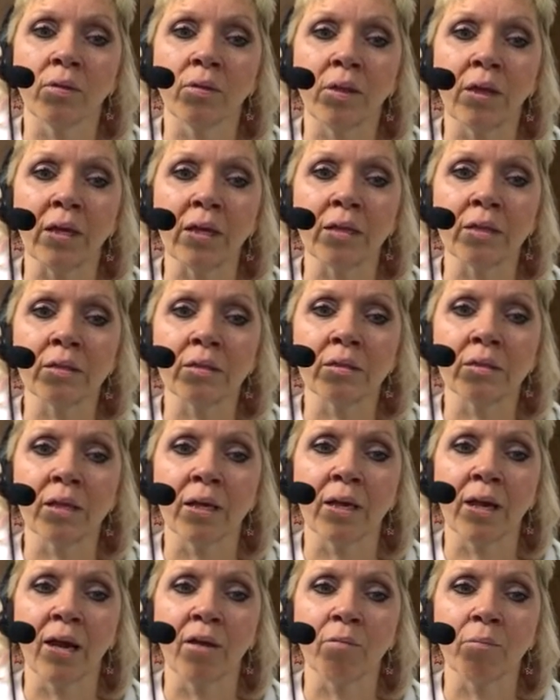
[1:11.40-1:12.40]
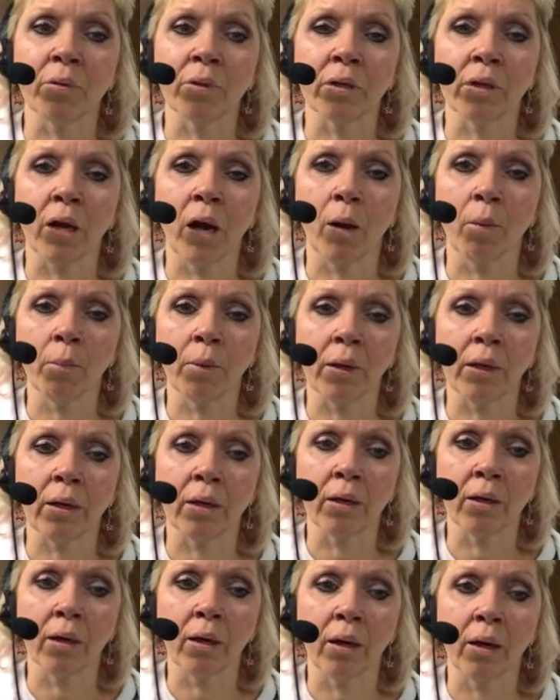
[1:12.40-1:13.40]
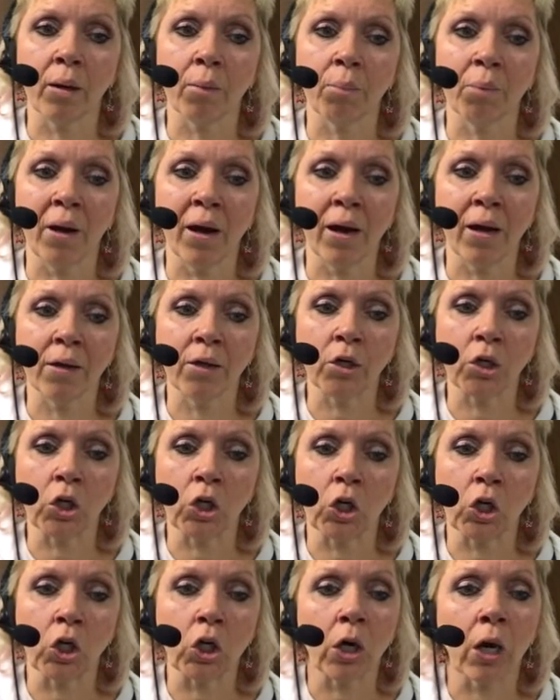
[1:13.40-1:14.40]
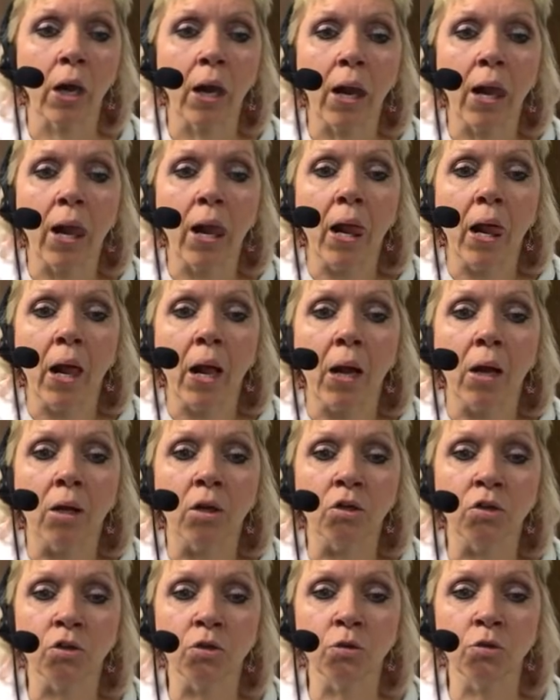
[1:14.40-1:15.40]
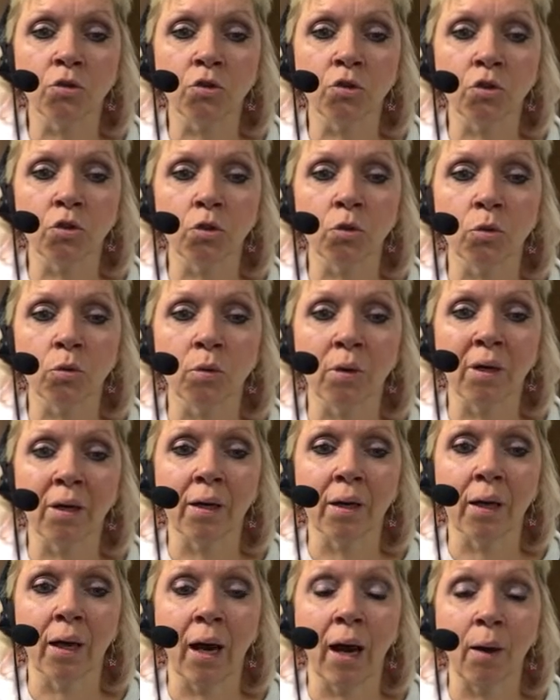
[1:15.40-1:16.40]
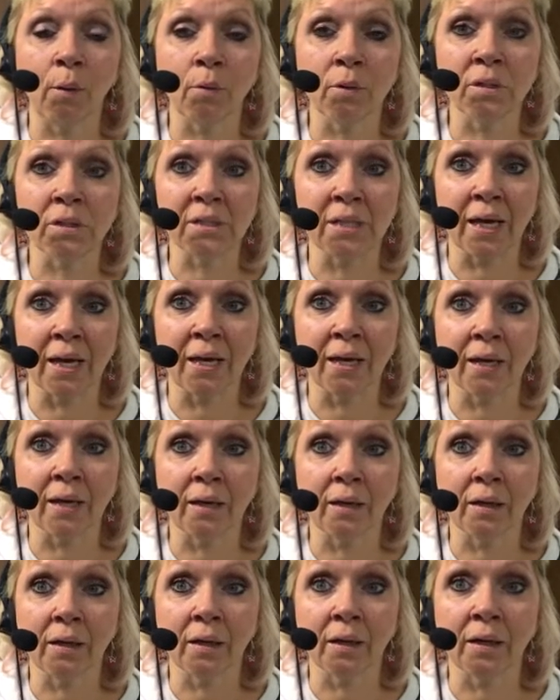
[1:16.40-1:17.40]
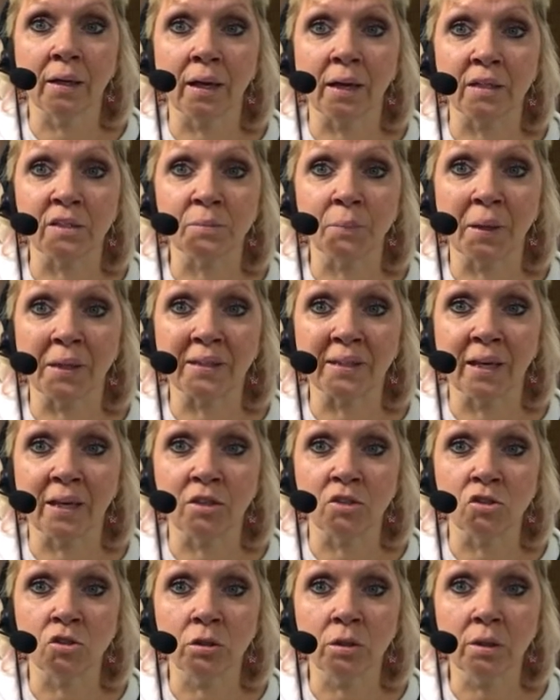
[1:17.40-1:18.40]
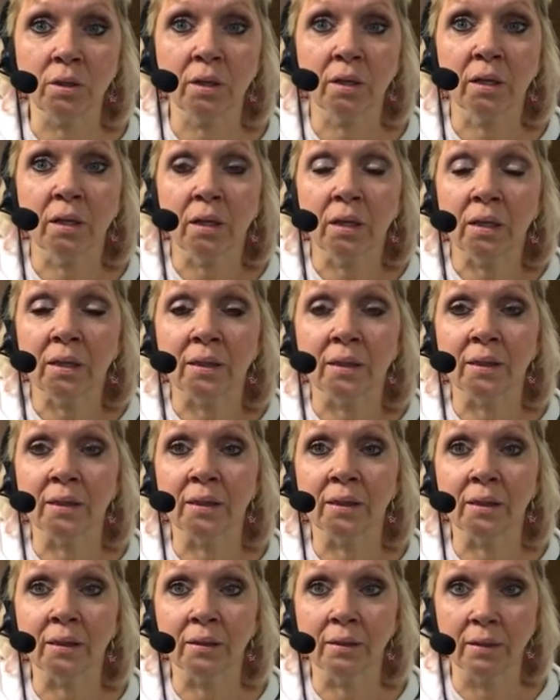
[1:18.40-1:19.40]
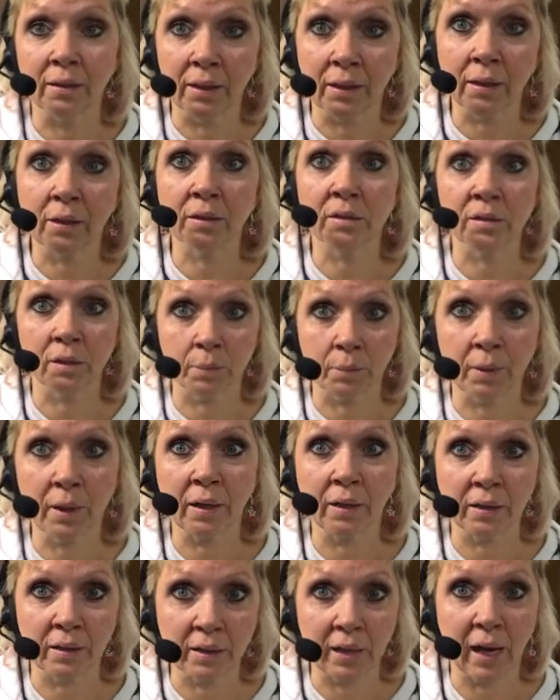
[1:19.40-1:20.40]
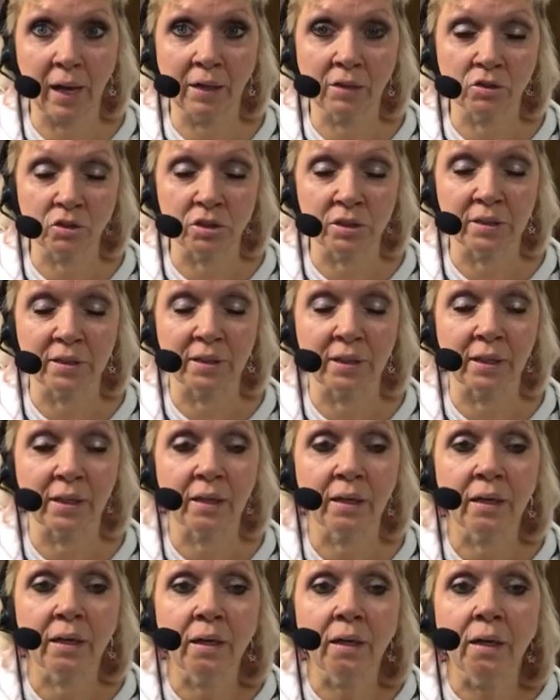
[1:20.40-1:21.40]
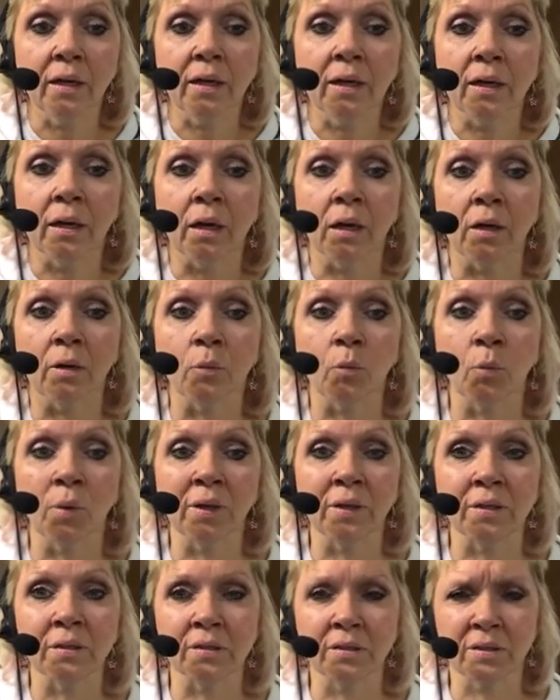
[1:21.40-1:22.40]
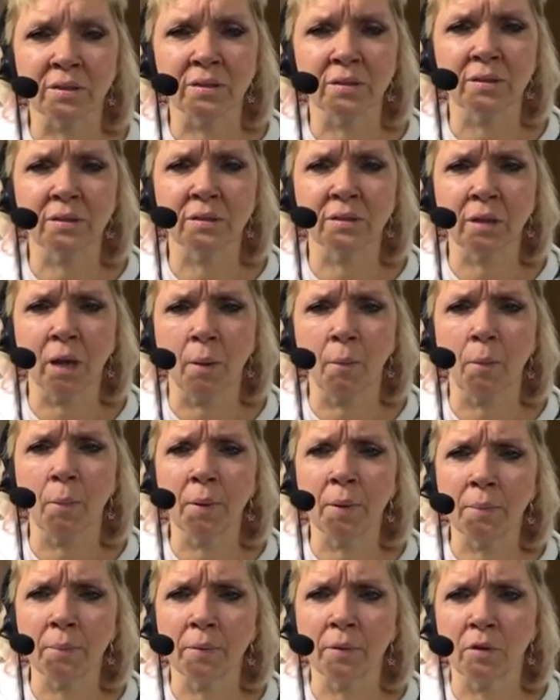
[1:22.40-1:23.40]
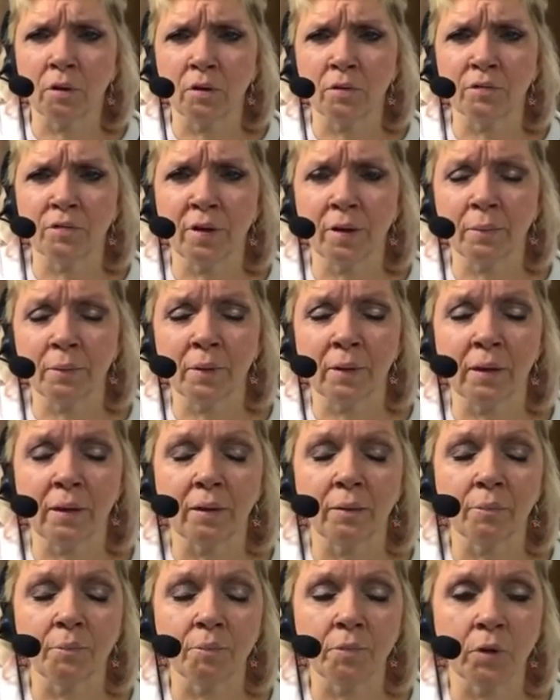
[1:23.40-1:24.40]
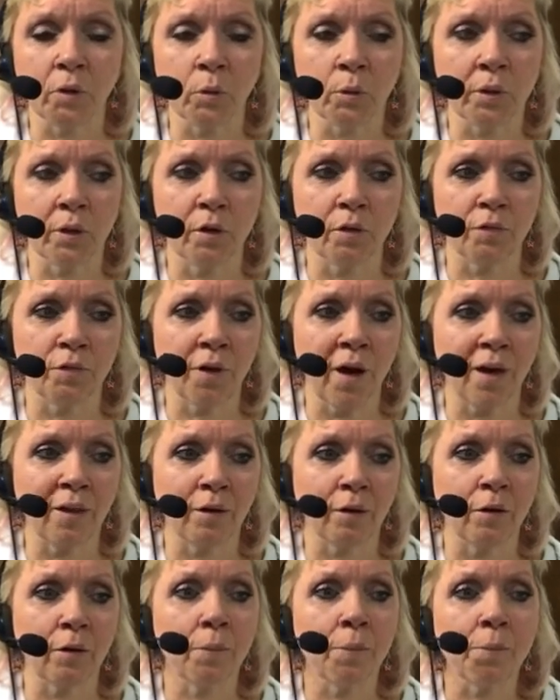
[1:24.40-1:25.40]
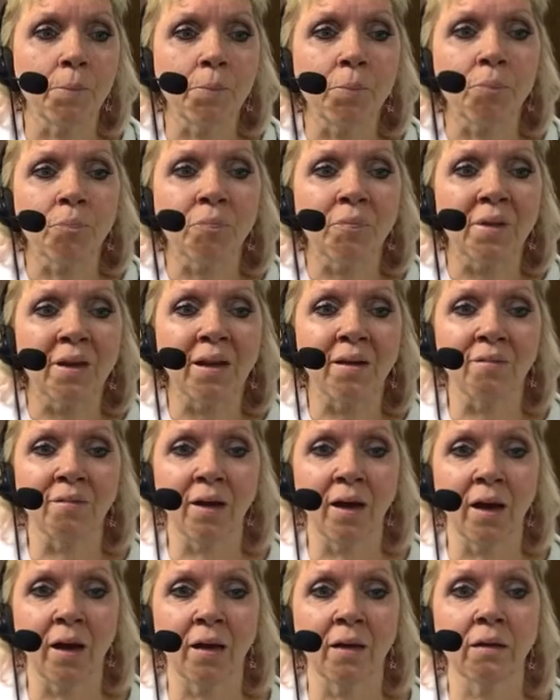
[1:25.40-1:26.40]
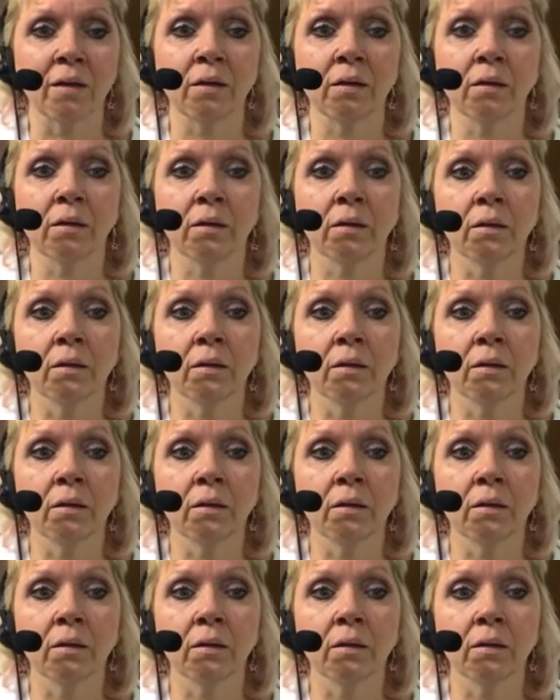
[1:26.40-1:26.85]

things that have been coming upon her due to, I would say, an expectation eh, subconsciously when a couple people in her family, including her father, have had